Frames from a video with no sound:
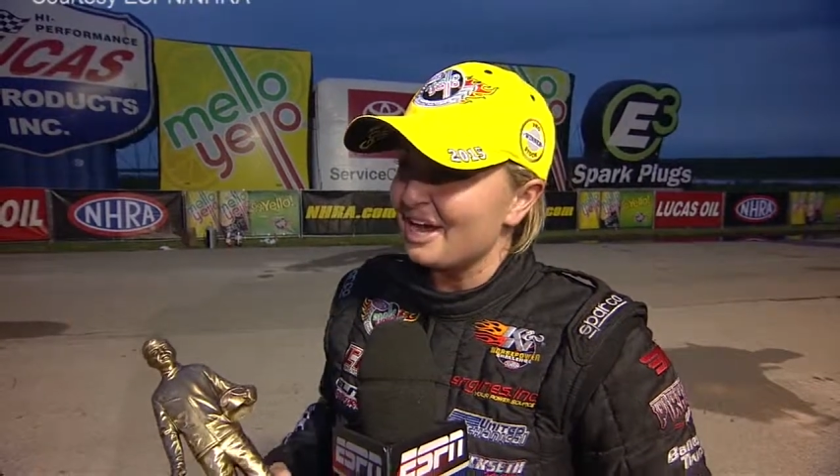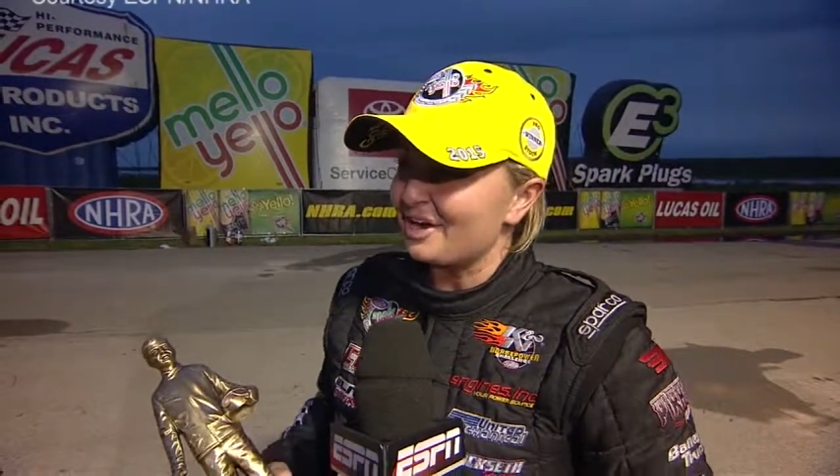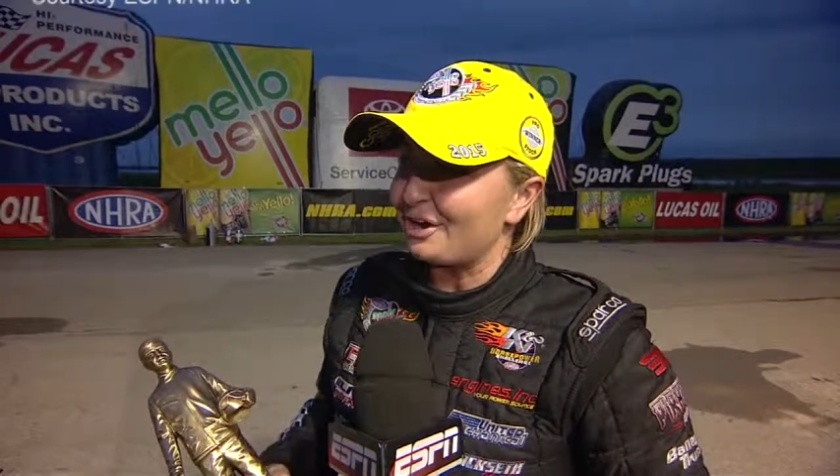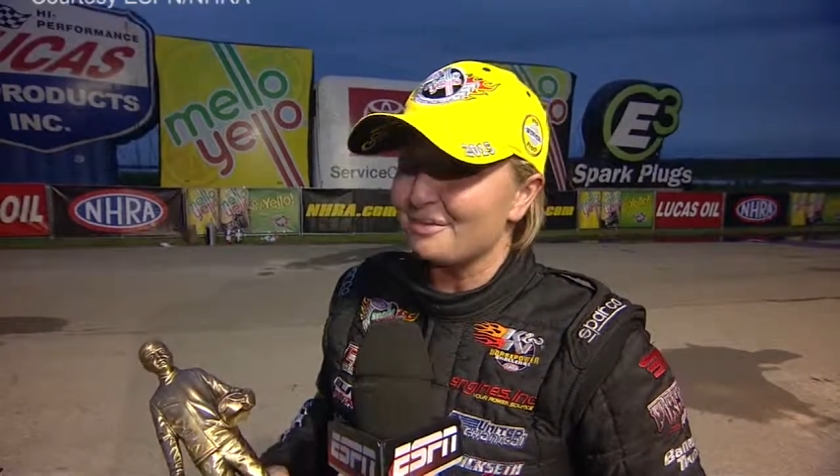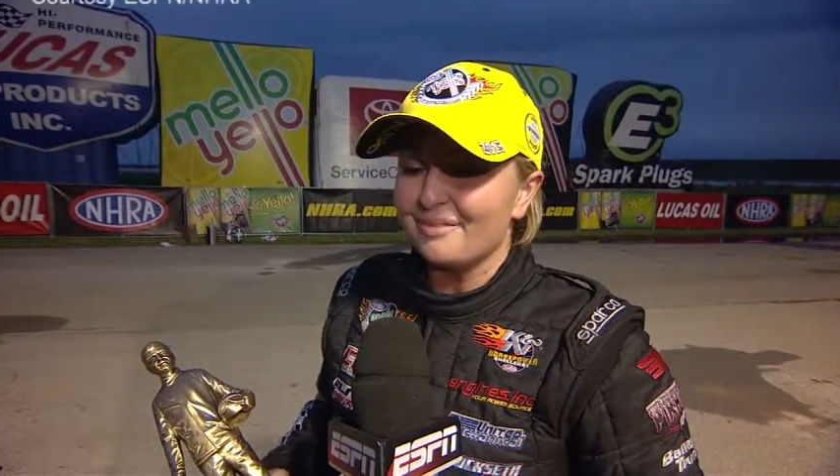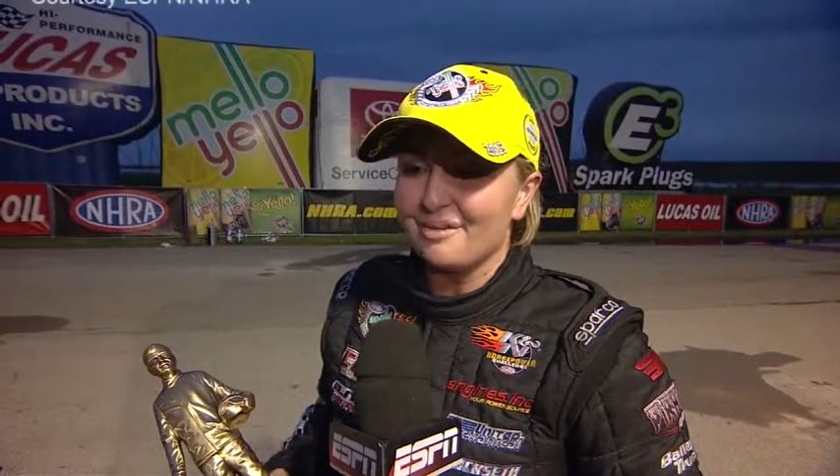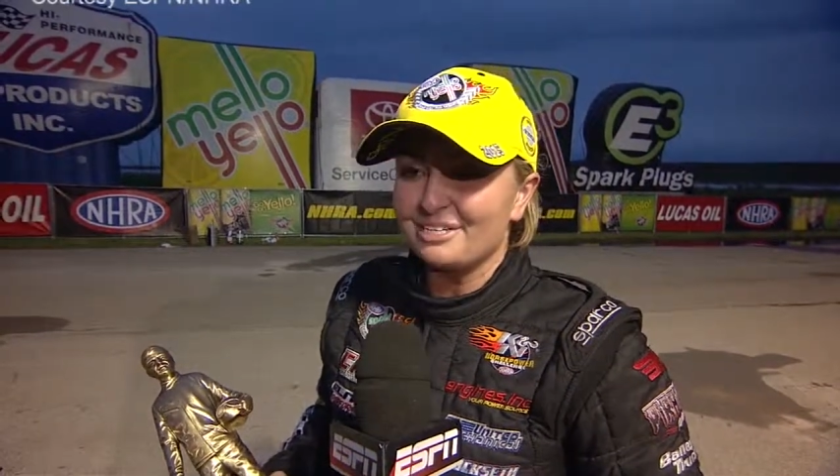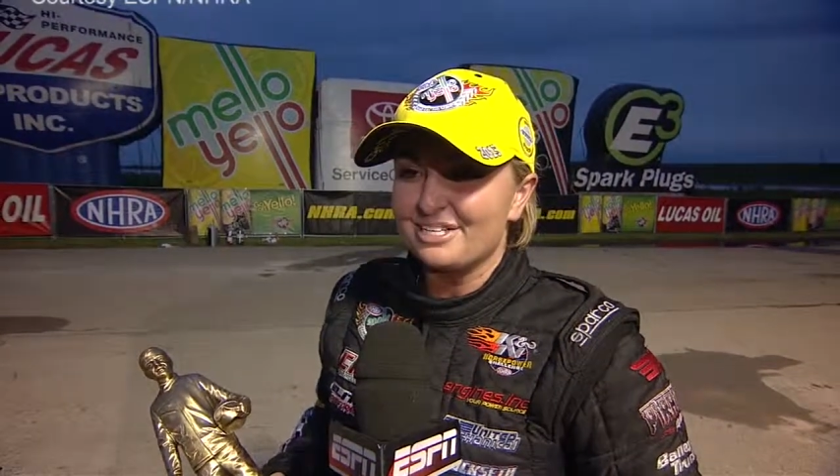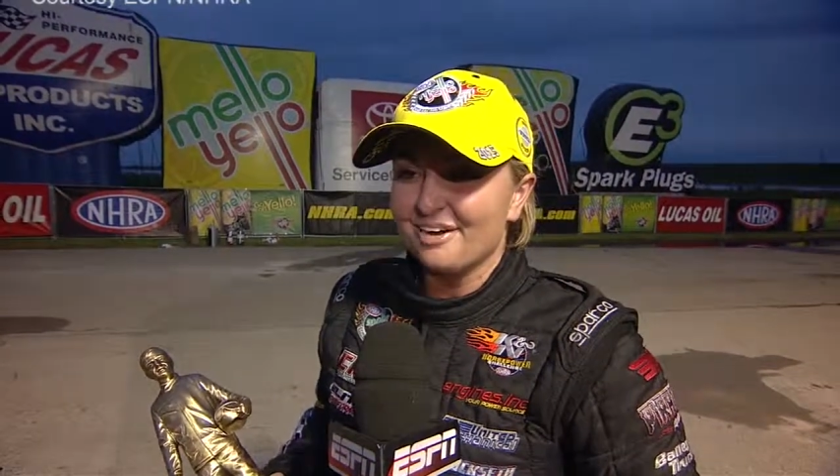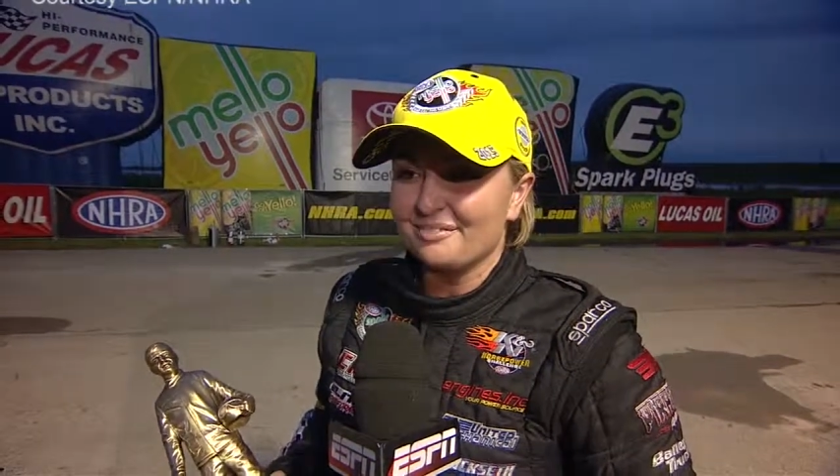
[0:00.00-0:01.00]
called him
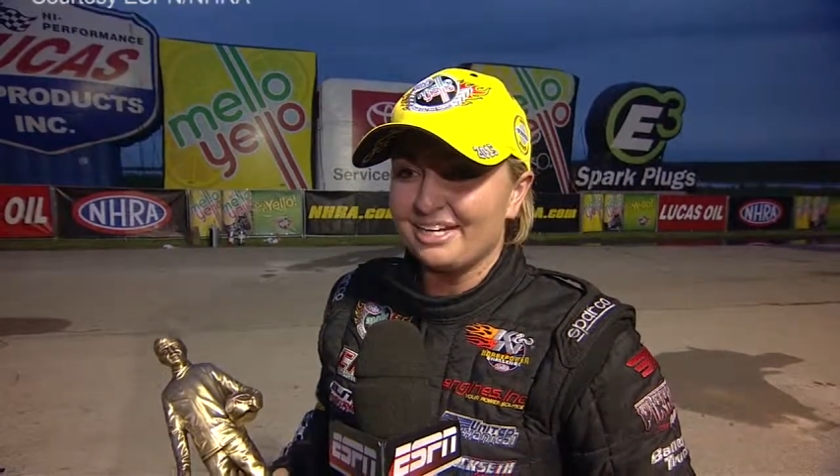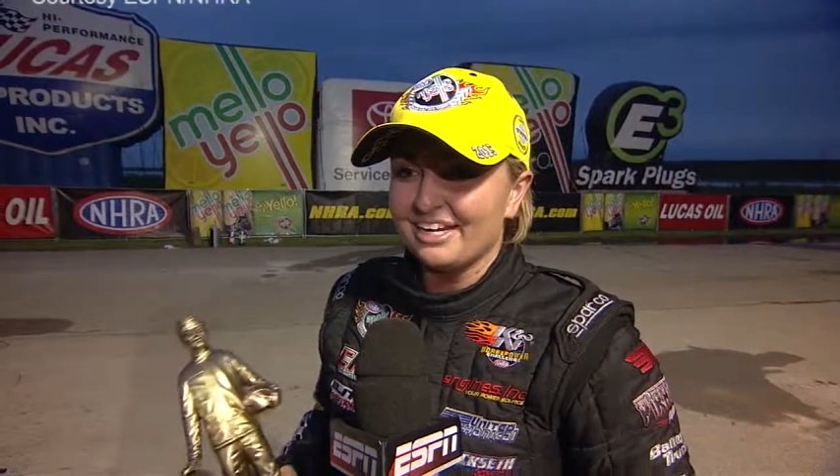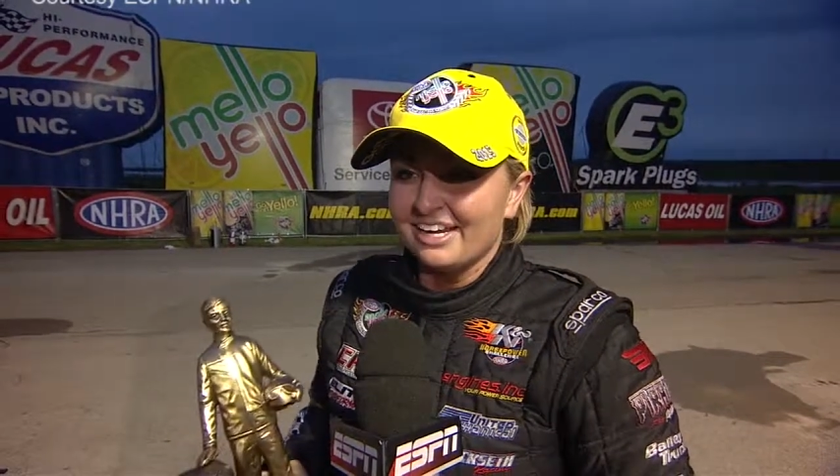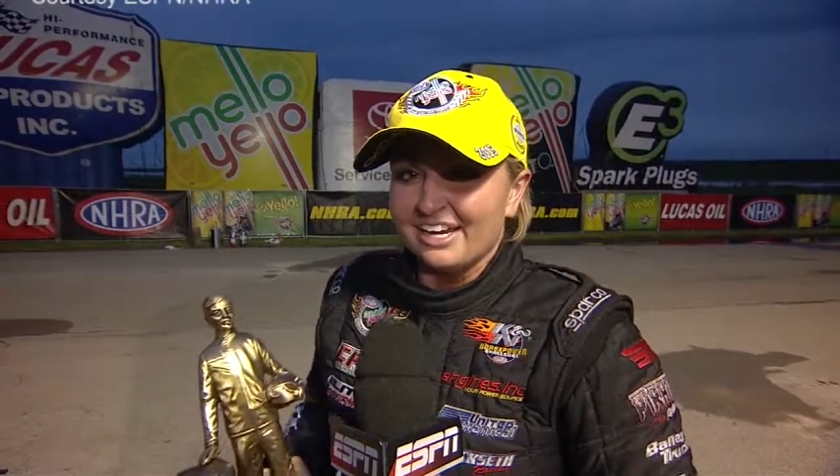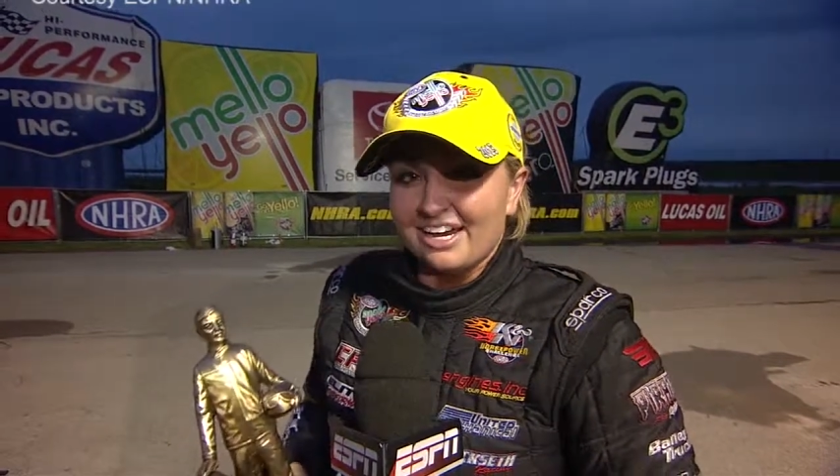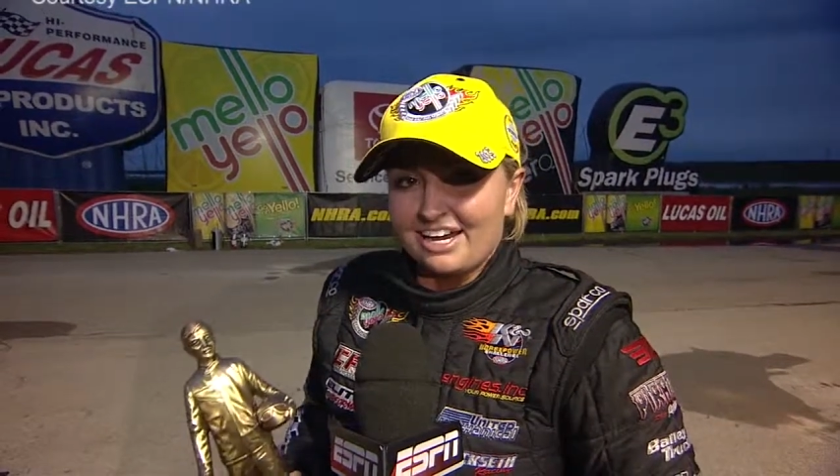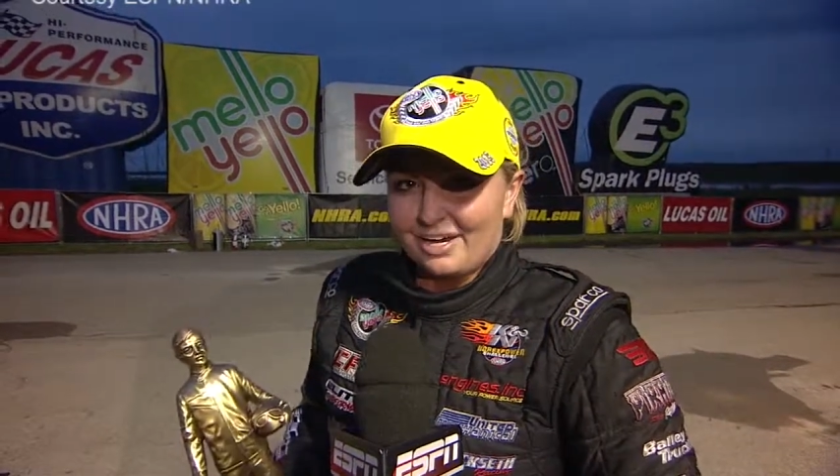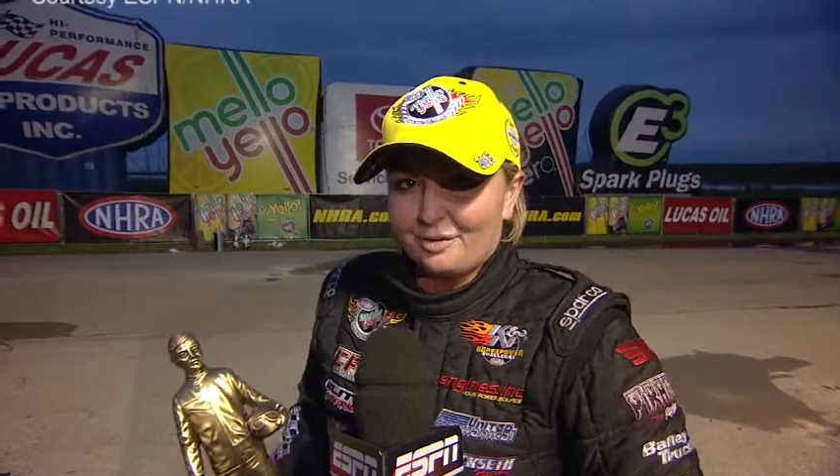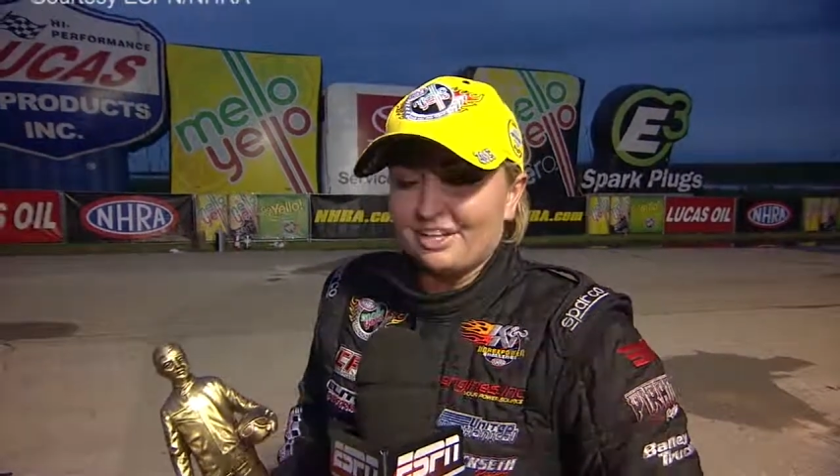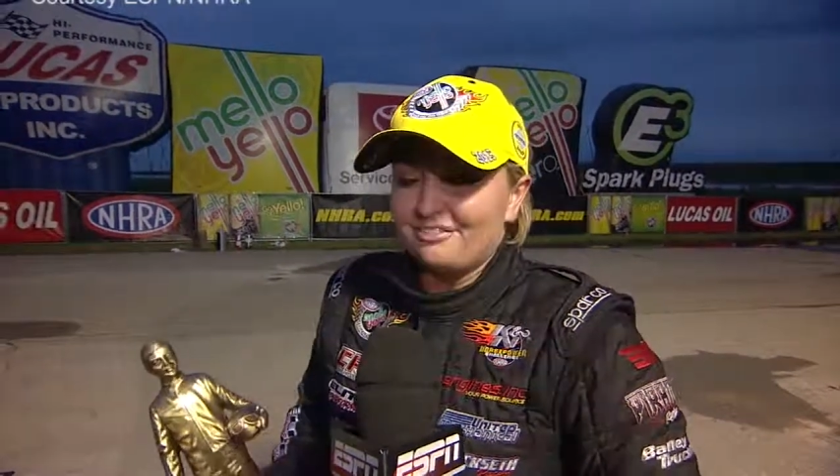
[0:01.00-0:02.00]
Mommy Tommy.
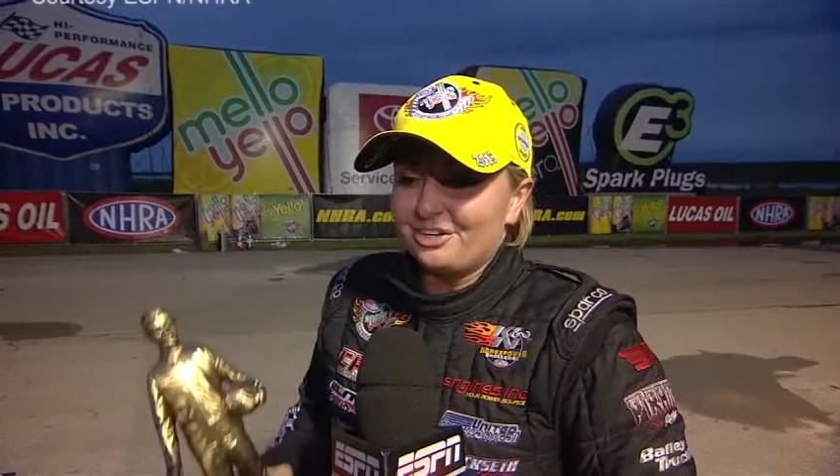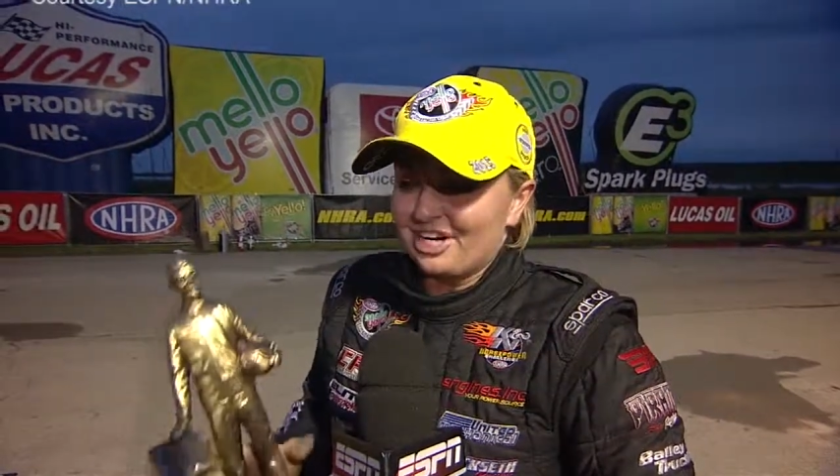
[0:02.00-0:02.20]
Uh, we love you